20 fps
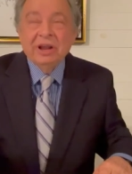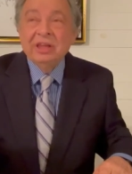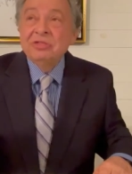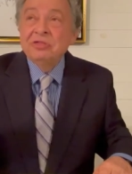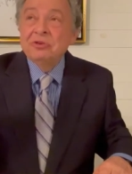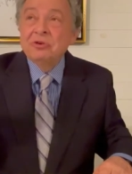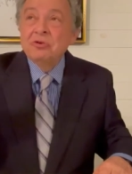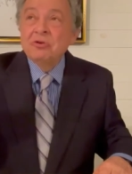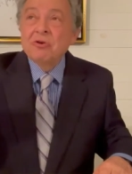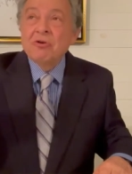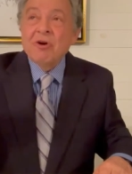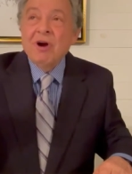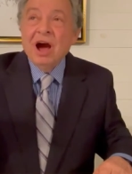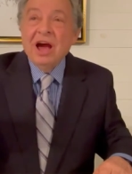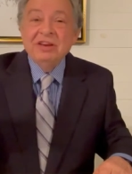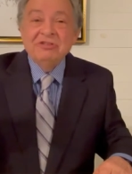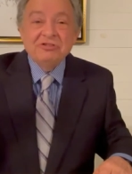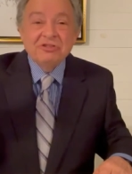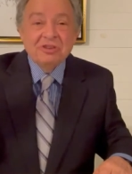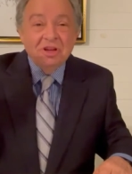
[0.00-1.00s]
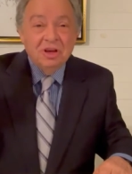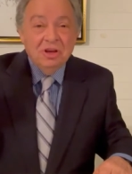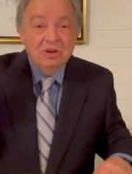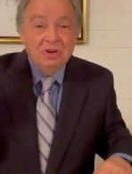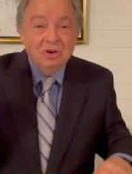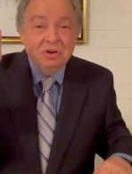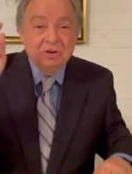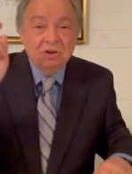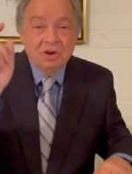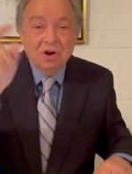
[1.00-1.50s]
And through Christ,
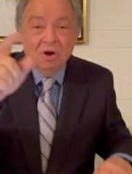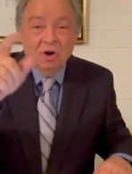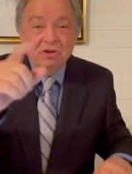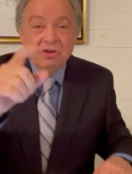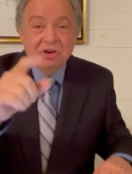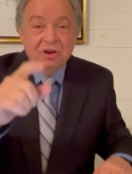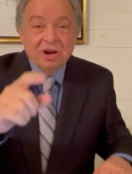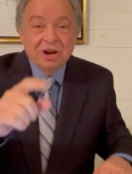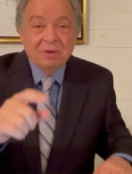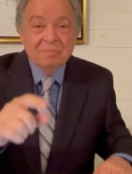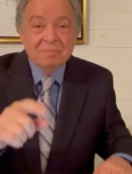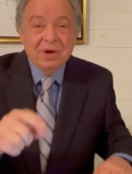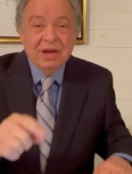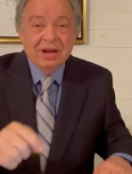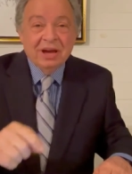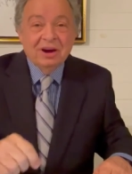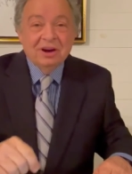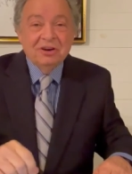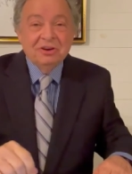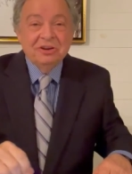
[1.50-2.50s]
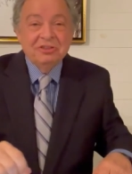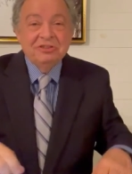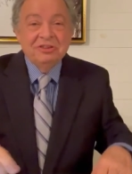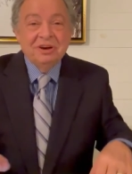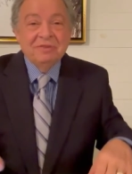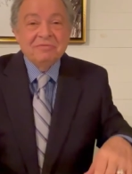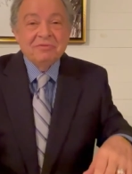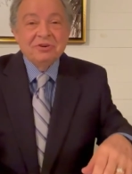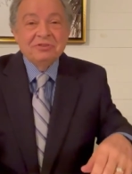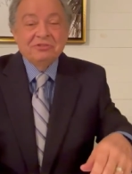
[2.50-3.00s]
you know you're going to make a good
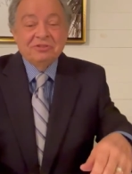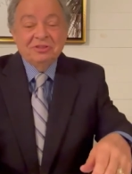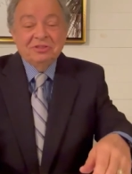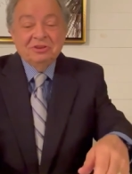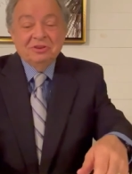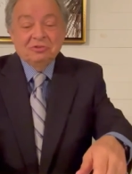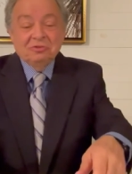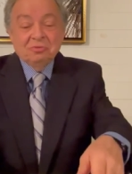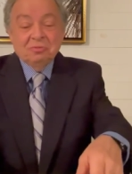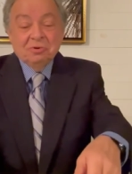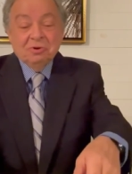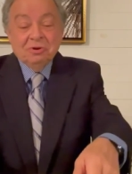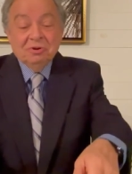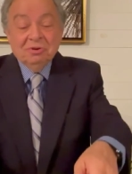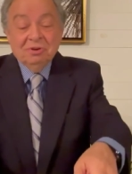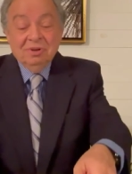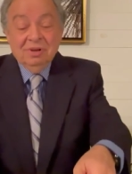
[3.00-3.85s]
difference in this world.